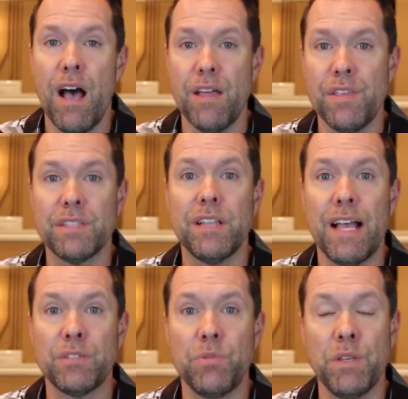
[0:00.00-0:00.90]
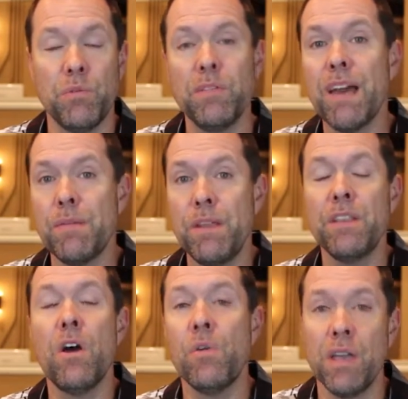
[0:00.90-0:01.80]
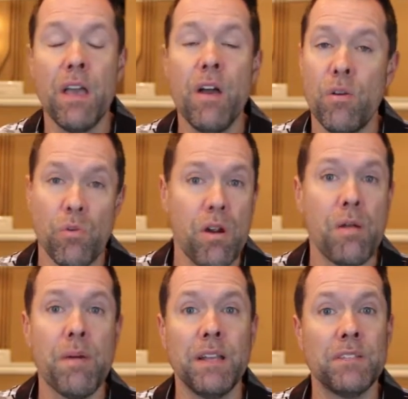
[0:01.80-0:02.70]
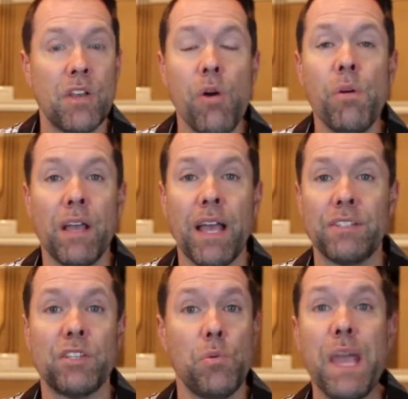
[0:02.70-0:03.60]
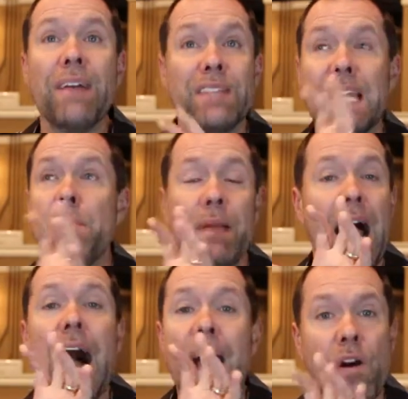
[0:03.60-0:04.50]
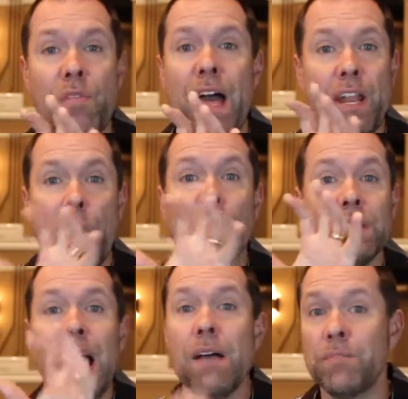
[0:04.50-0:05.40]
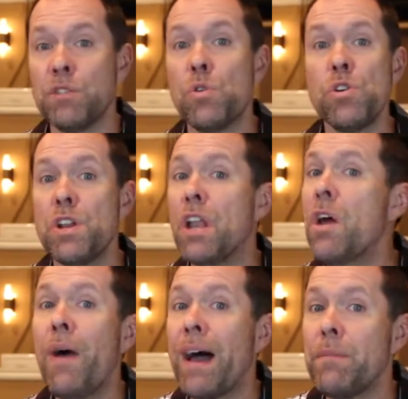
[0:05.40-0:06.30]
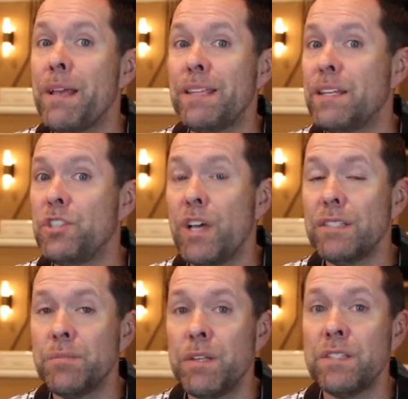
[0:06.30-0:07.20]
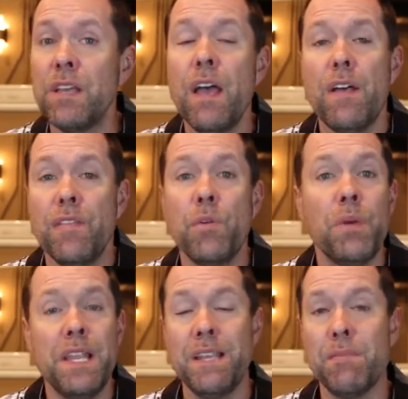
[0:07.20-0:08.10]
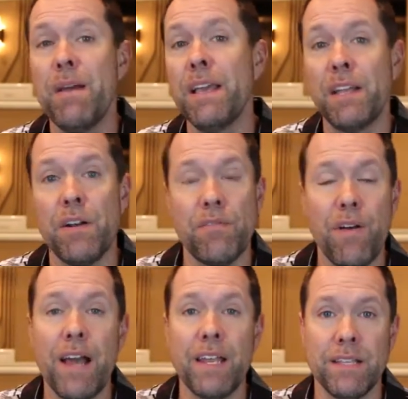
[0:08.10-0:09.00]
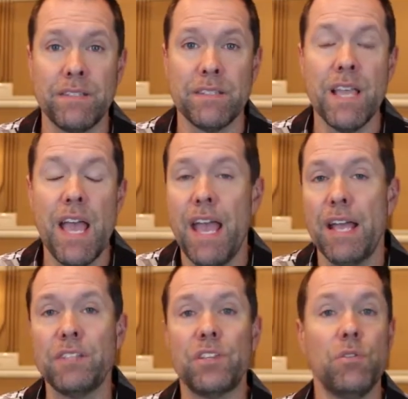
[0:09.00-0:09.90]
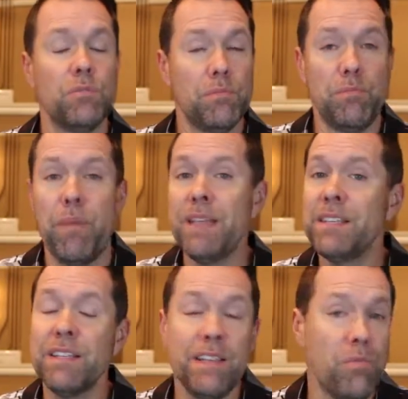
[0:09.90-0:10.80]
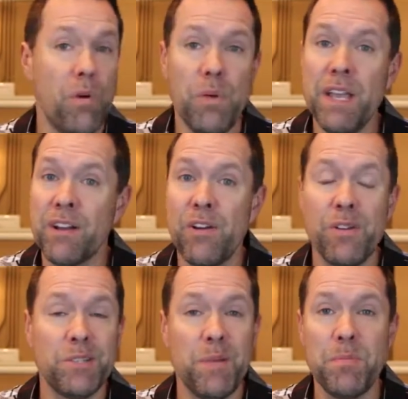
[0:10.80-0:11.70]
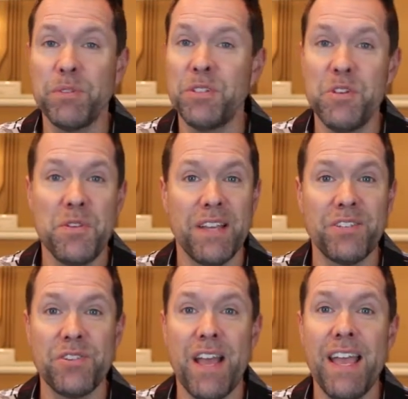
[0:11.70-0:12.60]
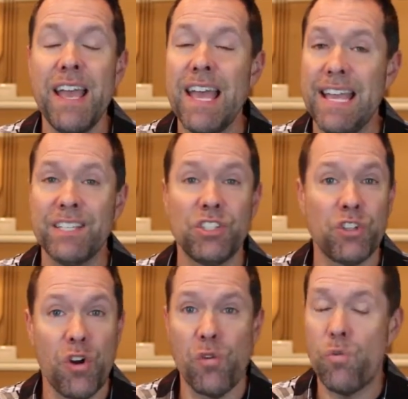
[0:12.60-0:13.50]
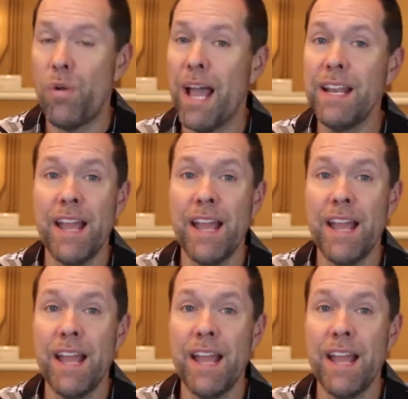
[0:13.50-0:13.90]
this last week. We've got to be knowing where our money's going, and so we have to keep an eye on that at all times in order to know how to make the adjustments that we need to make in our finances. And so basically what we encouraged people to do yesterday is start right